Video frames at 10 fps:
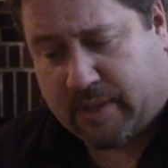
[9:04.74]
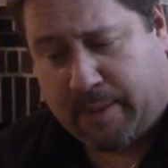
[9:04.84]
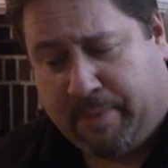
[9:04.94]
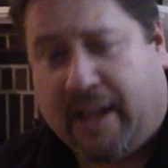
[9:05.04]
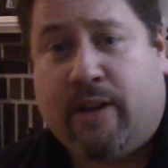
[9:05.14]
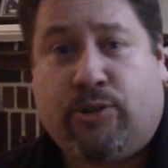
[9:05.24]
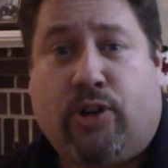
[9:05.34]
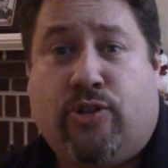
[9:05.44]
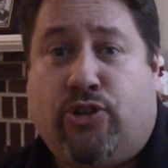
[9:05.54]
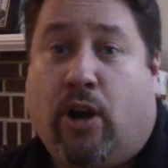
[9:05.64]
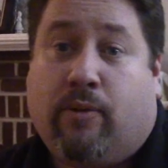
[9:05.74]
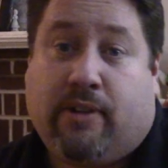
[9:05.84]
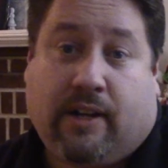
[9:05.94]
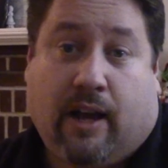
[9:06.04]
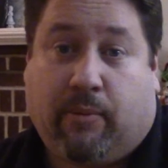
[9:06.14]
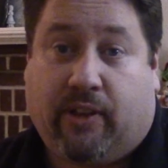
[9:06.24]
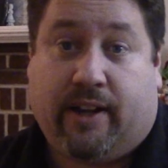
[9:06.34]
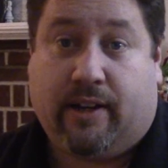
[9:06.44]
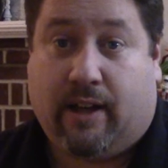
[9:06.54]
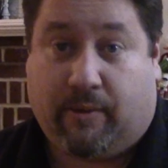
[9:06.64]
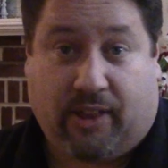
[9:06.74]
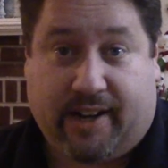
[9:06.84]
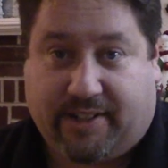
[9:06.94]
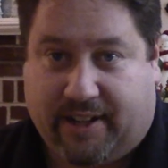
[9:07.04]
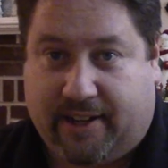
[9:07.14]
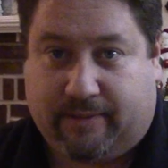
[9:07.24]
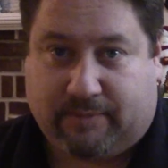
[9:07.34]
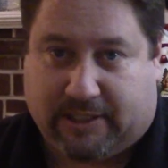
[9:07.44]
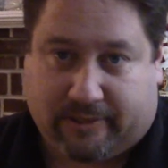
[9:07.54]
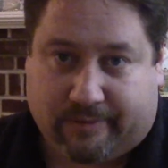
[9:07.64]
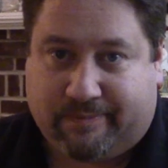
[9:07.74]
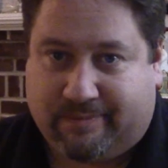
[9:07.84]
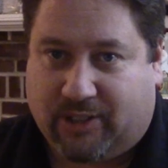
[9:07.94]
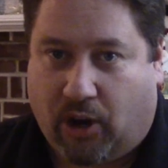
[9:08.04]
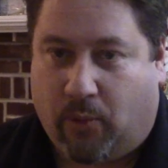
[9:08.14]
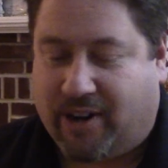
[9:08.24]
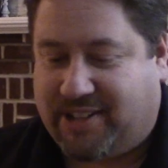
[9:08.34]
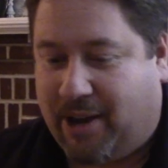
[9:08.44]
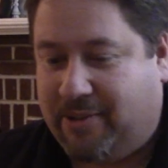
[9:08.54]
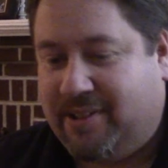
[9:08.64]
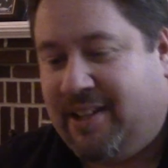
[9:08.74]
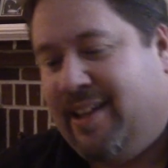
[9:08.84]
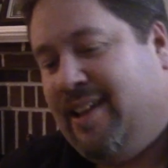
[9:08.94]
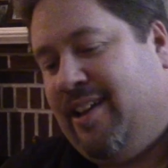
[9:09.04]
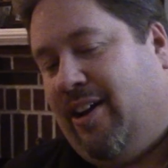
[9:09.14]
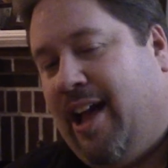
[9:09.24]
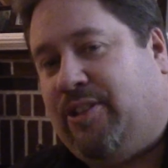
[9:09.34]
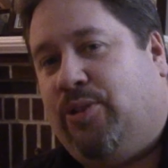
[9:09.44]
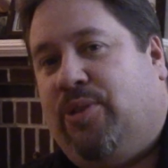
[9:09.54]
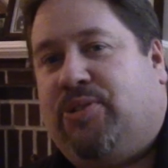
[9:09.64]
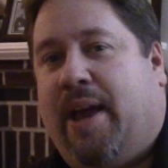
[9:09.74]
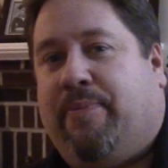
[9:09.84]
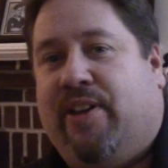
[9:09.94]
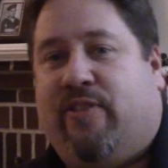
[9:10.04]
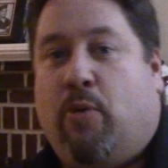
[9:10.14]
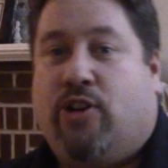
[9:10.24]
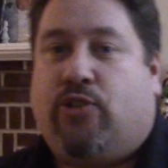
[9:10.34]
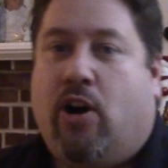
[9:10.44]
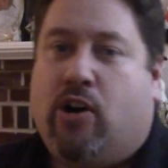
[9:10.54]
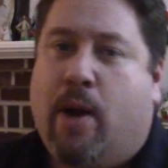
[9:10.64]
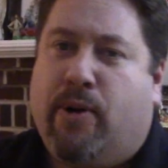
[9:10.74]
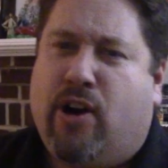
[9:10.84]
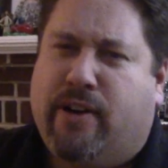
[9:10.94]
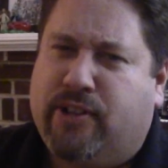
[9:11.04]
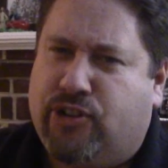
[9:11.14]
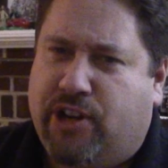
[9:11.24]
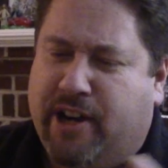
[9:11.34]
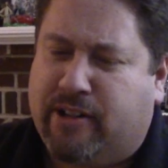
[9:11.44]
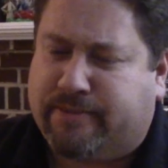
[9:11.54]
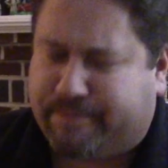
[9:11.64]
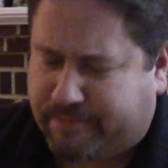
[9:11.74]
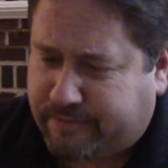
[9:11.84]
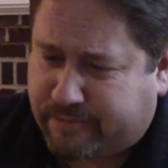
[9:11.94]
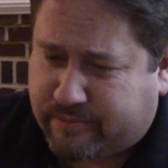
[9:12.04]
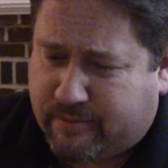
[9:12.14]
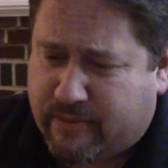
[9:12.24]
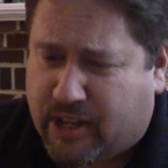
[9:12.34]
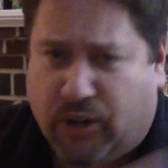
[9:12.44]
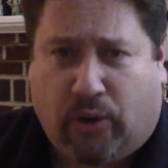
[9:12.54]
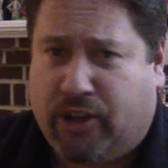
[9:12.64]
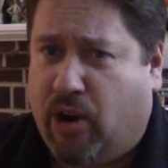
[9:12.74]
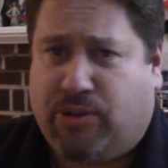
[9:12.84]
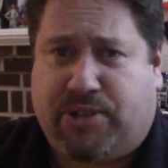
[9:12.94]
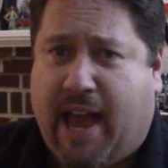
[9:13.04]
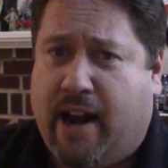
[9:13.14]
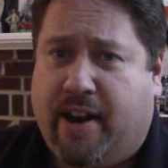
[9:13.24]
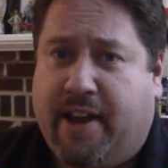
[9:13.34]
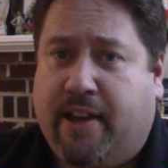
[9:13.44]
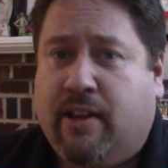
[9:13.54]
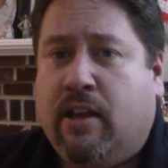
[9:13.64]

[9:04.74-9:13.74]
but it was a good show, and I'm glad I did it, and it all worked out. I had to do the same thing for Montreal Comic Con this year. Could only go Saturday.